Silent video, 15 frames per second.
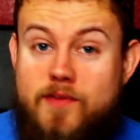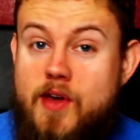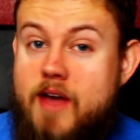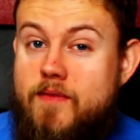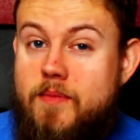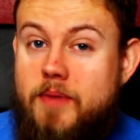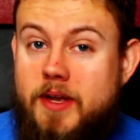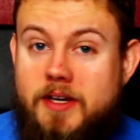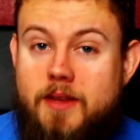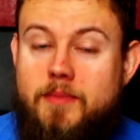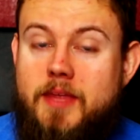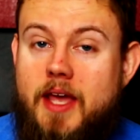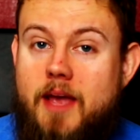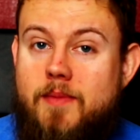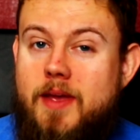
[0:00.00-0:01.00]
If you haven't picked
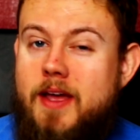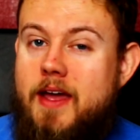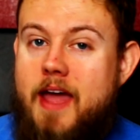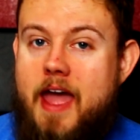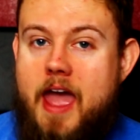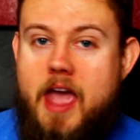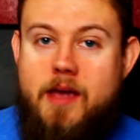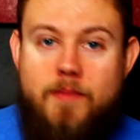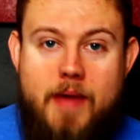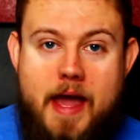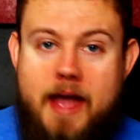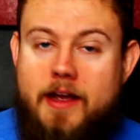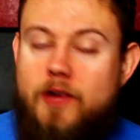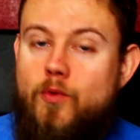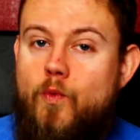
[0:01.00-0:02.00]
up the game yet, hang
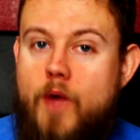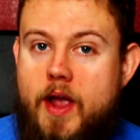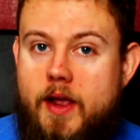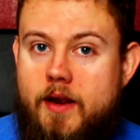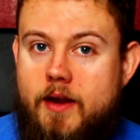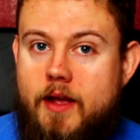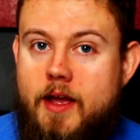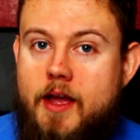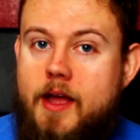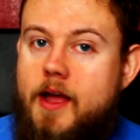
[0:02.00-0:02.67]
back and wait